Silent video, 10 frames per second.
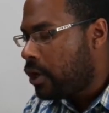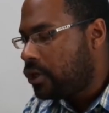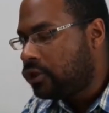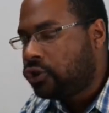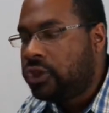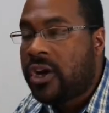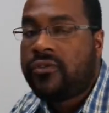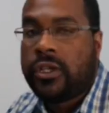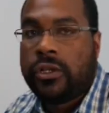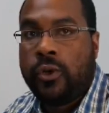And it's
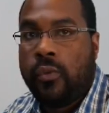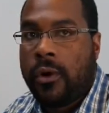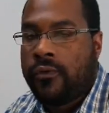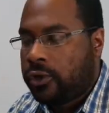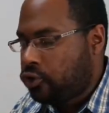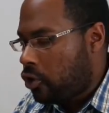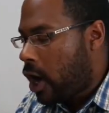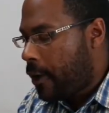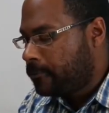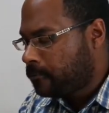definitely worth a
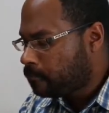try.